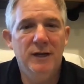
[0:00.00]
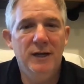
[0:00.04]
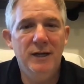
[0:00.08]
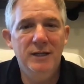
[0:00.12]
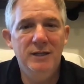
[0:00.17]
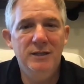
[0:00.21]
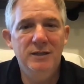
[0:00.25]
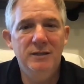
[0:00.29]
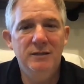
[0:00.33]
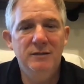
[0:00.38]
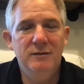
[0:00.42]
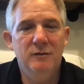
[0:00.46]

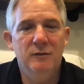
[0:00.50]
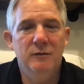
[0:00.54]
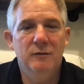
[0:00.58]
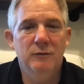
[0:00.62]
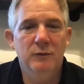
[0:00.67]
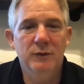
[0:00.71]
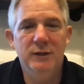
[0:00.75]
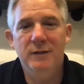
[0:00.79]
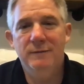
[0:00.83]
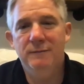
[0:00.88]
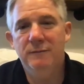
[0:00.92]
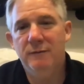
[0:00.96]
ages or
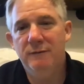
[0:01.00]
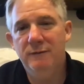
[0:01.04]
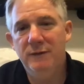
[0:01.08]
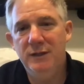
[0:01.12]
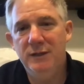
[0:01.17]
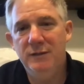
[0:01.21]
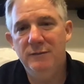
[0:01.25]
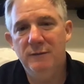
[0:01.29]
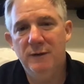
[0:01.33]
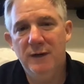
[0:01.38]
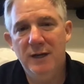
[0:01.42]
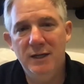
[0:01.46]
three different
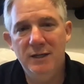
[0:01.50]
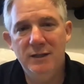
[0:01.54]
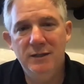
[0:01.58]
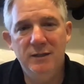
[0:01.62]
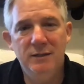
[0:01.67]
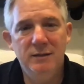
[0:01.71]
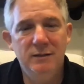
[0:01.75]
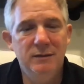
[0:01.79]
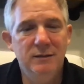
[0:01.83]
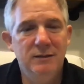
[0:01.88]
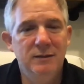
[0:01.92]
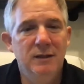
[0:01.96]
fees for
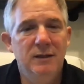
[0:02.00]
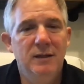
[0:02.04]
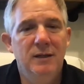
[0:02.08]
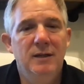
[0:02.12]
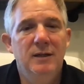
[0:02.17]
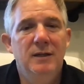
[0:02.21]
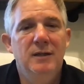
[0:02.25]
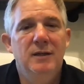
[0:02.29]
ages,